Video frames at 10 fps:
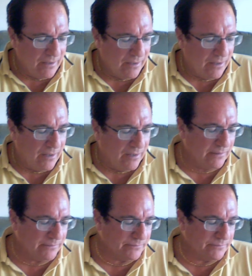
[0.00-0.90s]

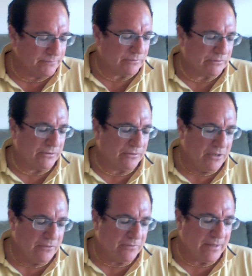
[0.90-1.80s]
Um, so their
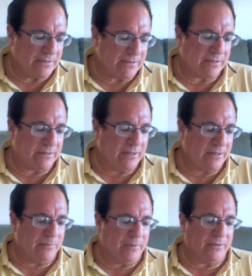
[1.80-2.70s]
defense isn't there,
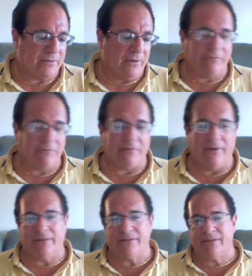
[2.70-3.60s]
but their
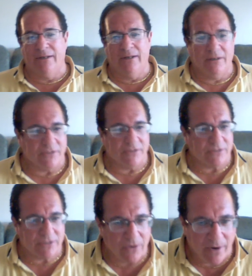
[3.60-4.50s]
offense can
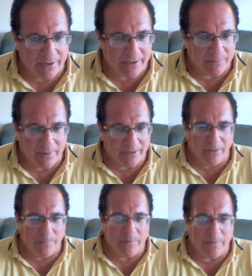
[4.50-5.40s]
score on anybody.
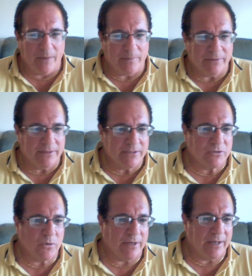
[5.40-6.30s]
They'll put up at least
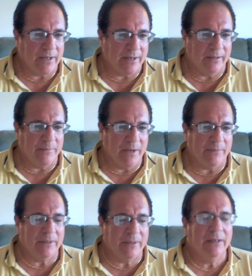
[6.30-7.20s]
20 on
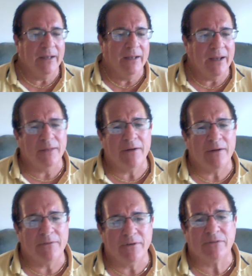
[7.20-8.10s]
Alabama. Alabama,
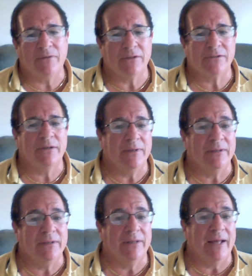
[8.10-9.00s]
first of all, is going to be
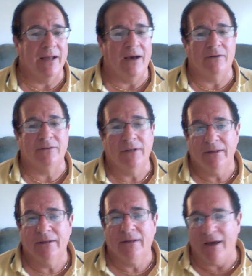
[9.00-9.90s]
let down
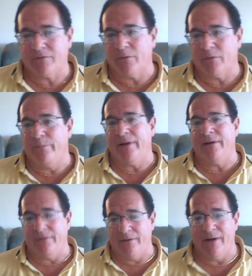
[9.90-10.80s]
after
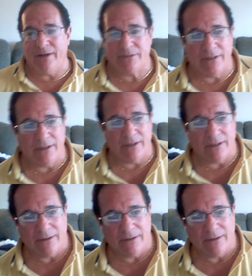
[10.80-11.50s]
being USC.